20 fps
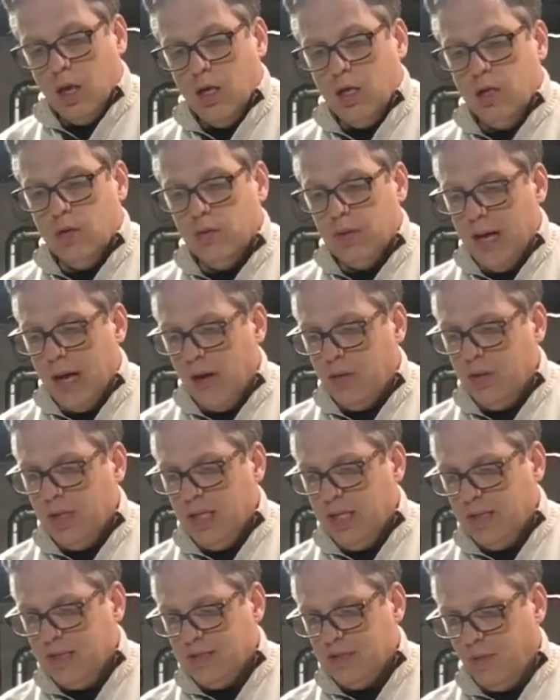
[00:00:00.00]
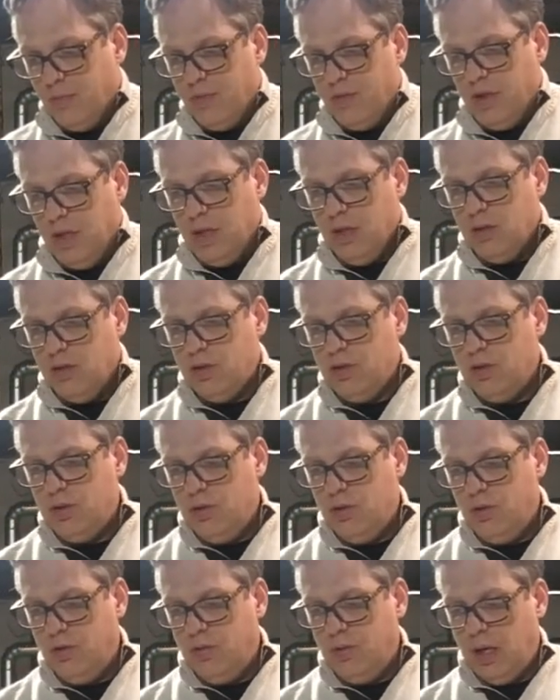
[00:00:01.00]
you now need something
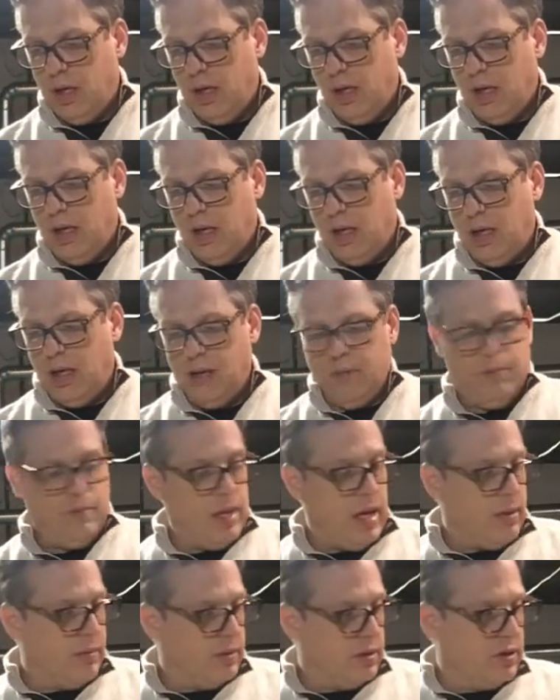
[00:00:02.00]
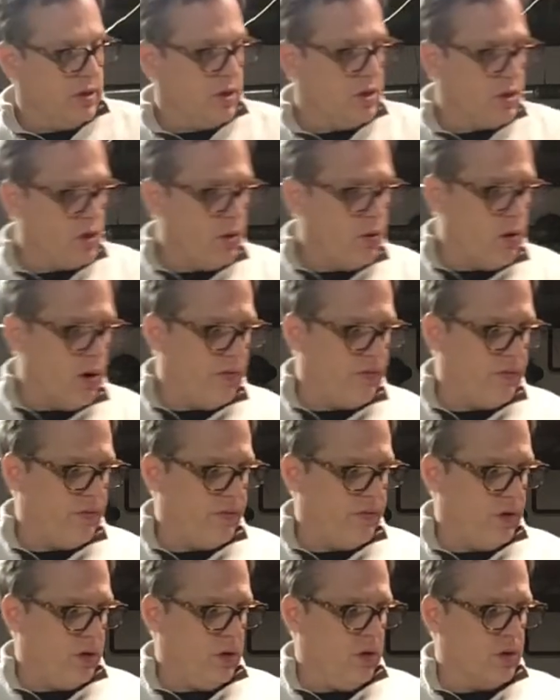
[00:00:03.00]
to be able to show off
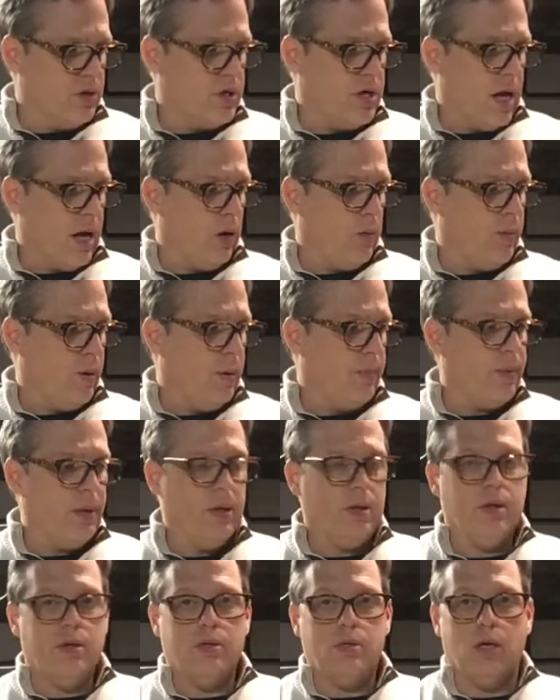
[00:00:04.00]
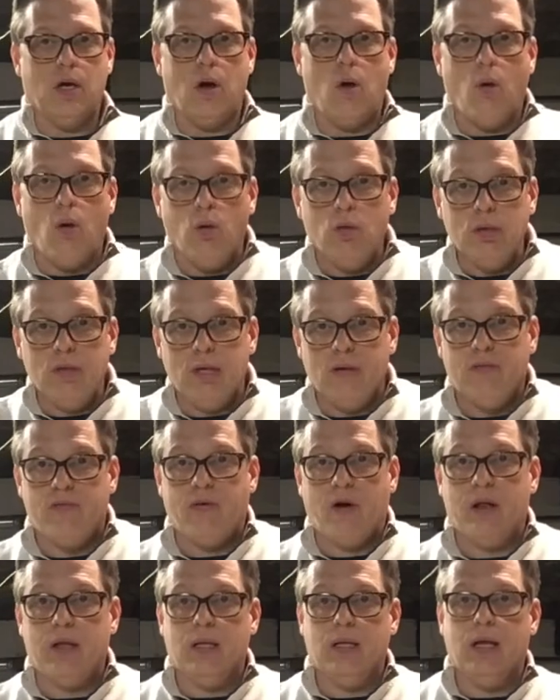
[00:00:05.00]
your shadow puppet, to hold it in
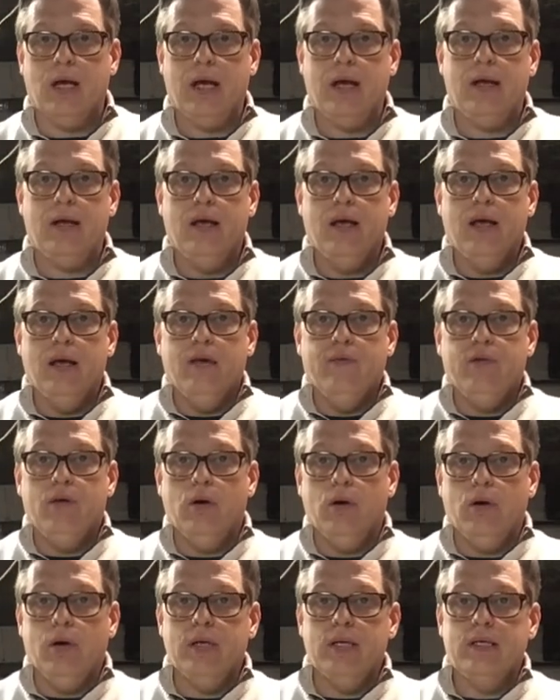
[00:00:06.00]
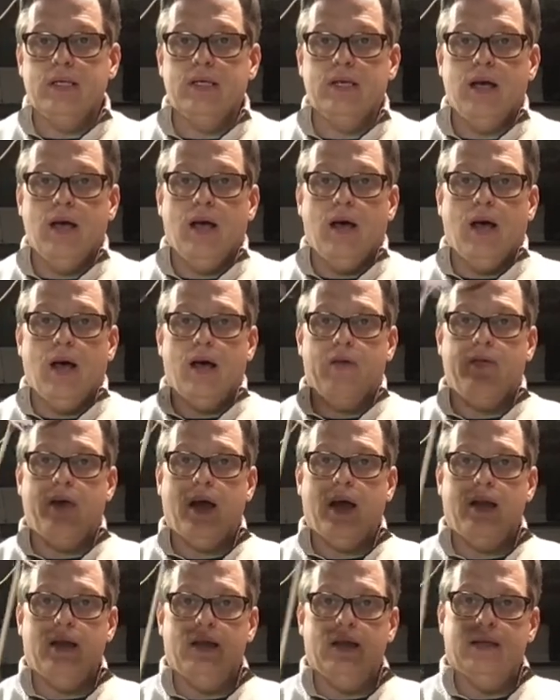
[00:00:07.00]
front of the light. If you notice, I've
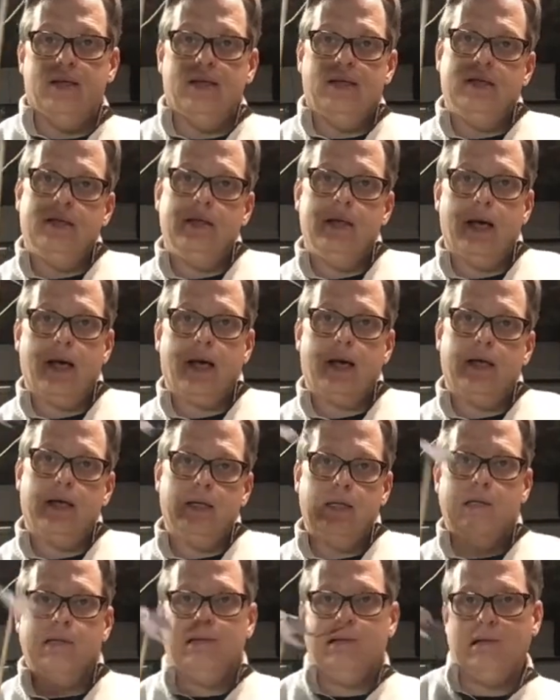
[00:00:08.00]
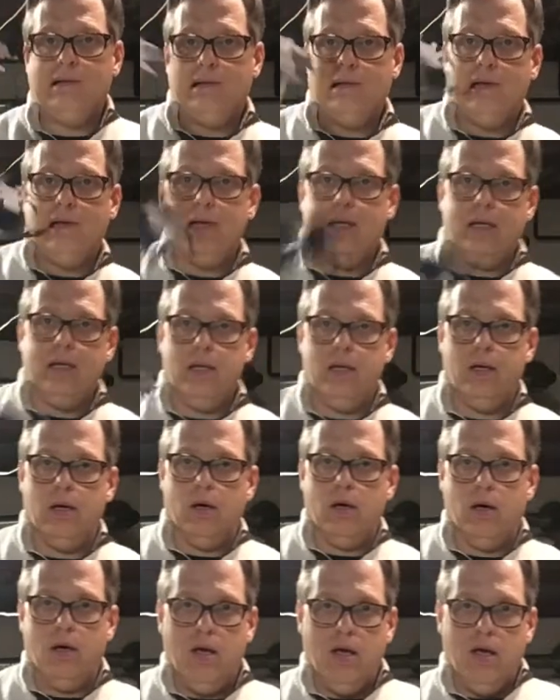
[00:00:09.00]
had this stick on here.